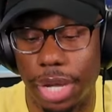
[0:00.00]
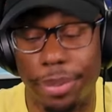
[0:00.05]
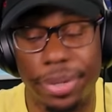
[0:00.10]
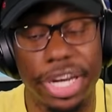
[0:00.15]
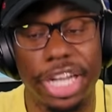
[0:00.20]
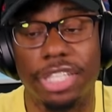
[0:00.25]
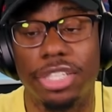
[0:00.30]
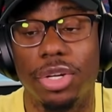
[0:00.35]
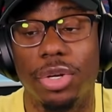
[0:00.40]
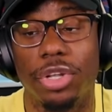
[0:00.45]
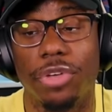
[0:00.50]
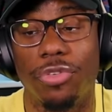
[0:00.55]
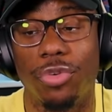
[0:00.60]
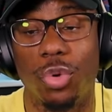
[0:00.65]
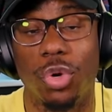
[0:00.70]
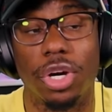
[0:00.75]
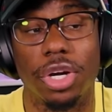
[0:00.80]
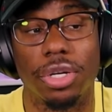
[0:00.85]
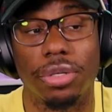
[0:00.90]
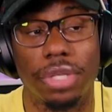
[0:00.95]
I mean, that's only
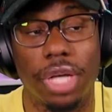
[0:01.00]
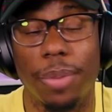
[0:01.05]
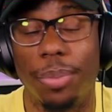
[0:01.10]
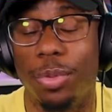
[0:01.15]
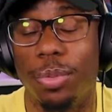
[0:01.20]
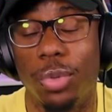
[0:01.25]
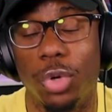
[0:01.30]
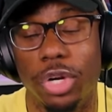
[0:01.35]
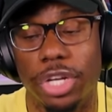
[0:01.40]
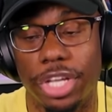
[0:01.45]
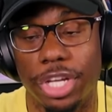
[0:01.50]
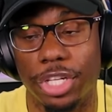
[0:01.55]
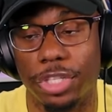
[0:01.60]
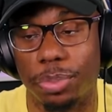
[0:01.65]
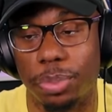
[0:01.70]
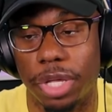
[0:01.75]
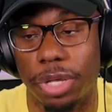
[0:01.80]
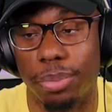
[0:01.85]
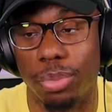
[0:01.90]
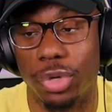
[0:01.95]
for a couple more
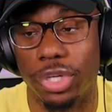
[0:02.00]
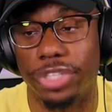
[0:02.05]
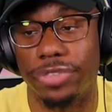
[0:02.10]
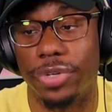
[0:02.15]
years, Playboy,